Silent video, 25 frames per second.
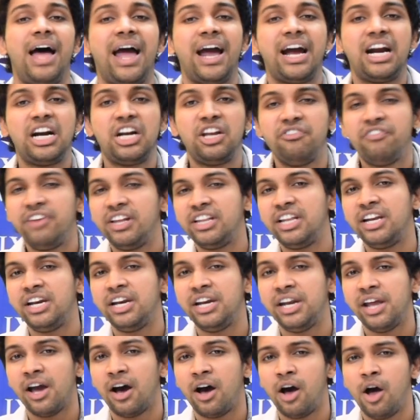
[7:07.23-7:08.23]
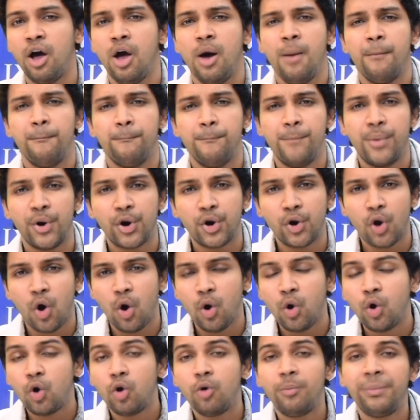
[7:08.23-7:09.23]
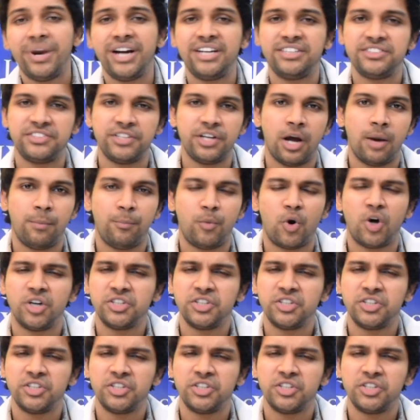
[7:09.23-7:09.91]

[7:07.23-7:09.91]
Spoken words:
Activate India Broncomed syrup,